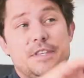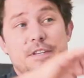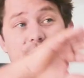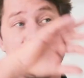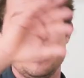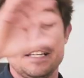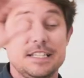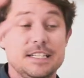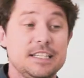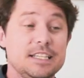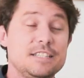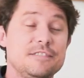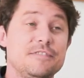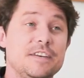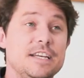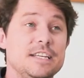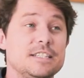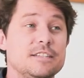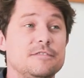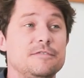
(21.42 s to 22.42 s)
This
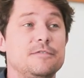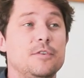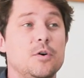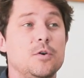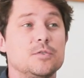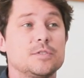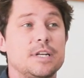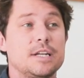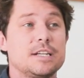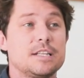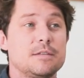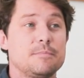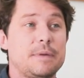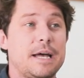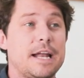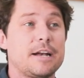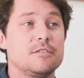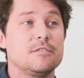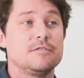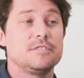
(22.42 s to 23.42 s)
visa falls under the
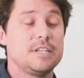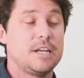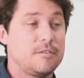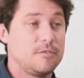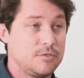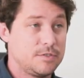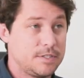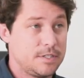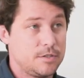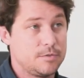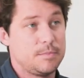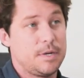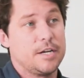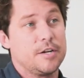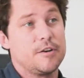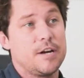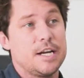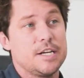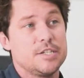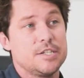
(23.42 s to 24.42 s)
banner of General Skilled
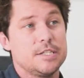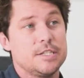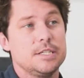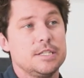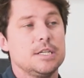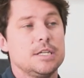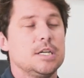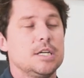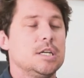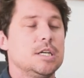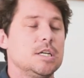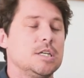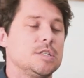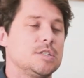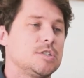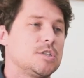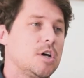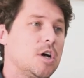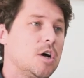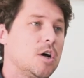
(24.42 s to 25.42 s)
Migration.
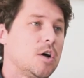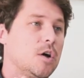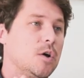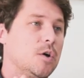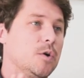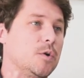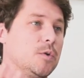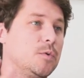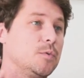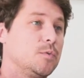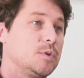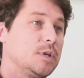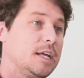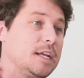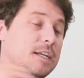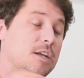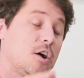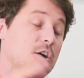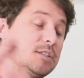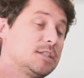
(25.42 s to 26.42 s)
So
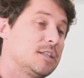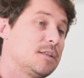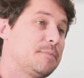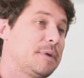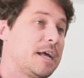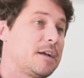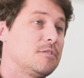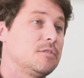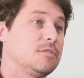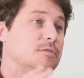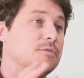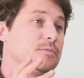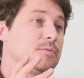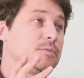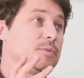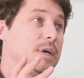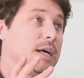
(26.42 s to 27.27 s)
it goes under the banner of